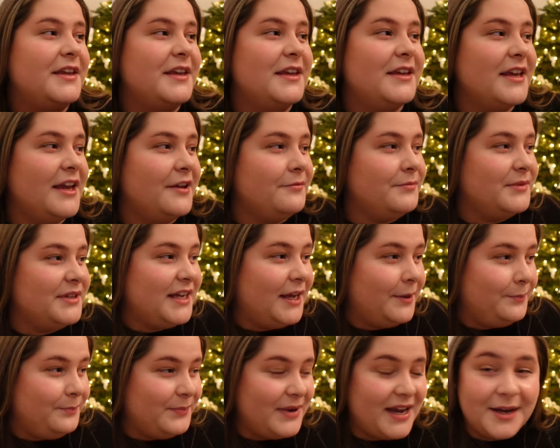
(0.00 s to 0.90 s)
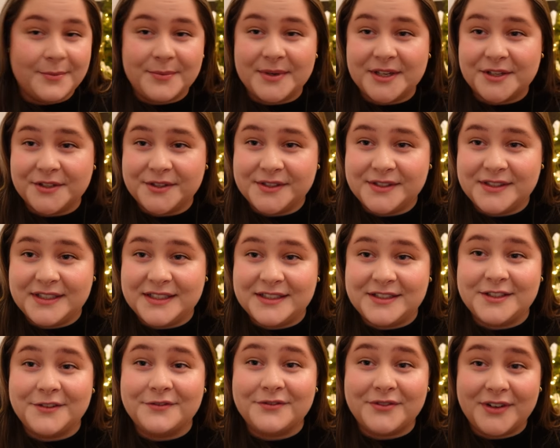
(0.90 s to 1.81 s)
he gave me that bag because
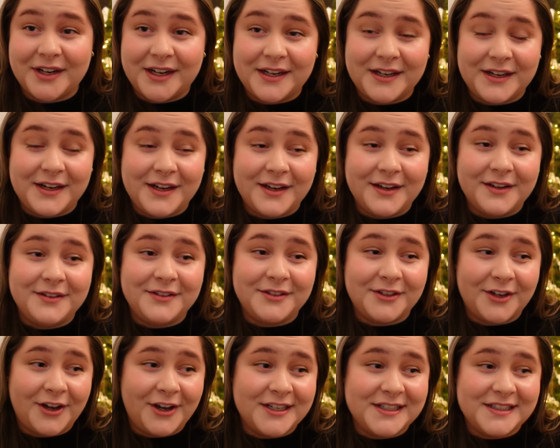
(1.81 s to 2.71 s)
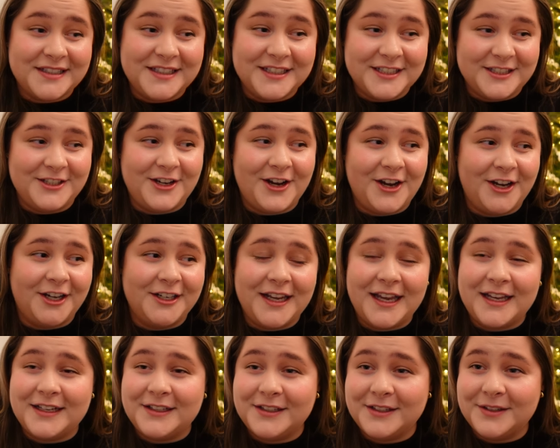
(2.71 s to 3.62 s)
it's a very nice design
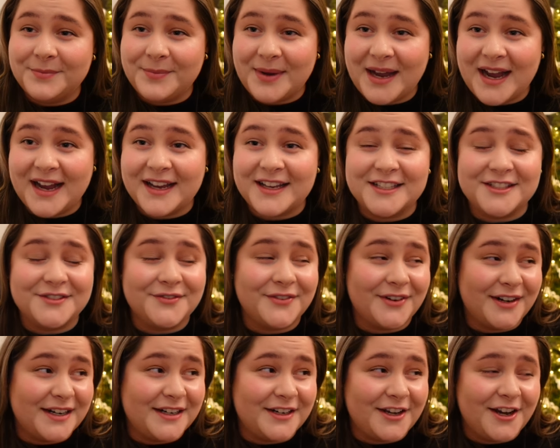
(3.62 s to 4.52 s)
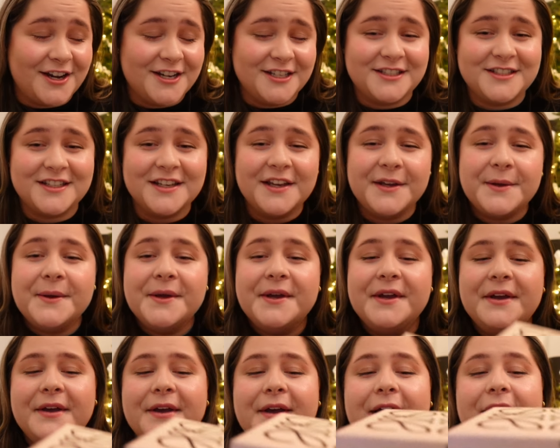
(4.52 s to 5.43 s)
and the bag is very nice.
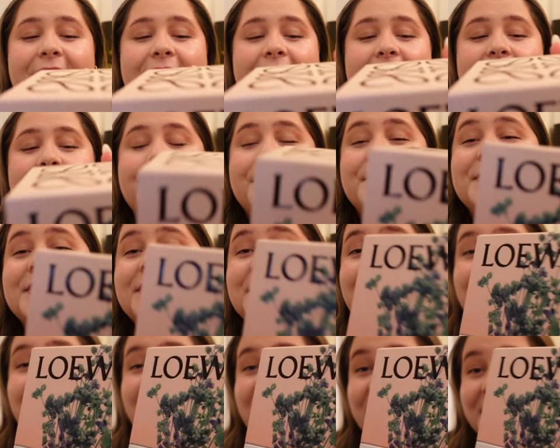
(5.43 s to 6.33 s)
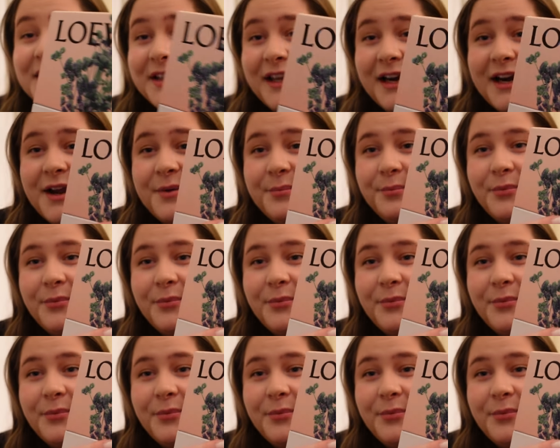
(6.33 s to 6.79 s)
But the thing that I